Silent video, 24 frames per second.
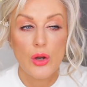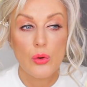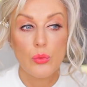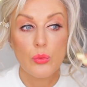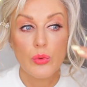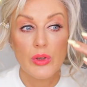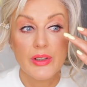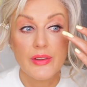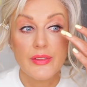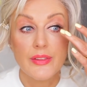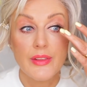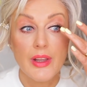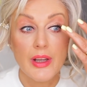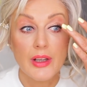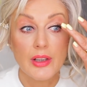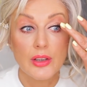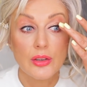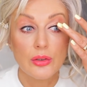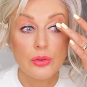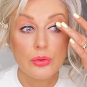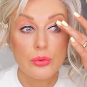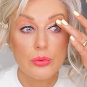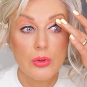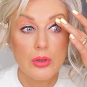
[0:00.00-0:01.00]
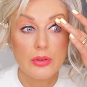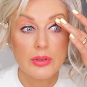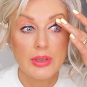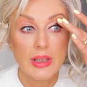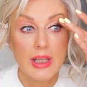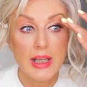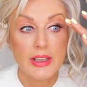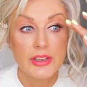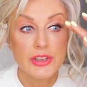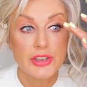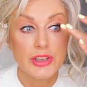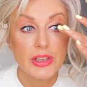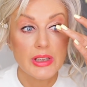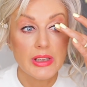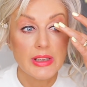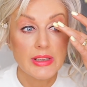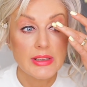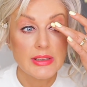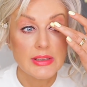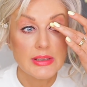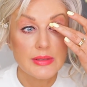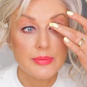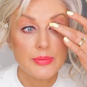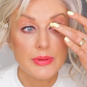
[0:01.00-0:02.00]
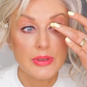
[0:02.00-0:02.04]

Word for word: with the glue on lashes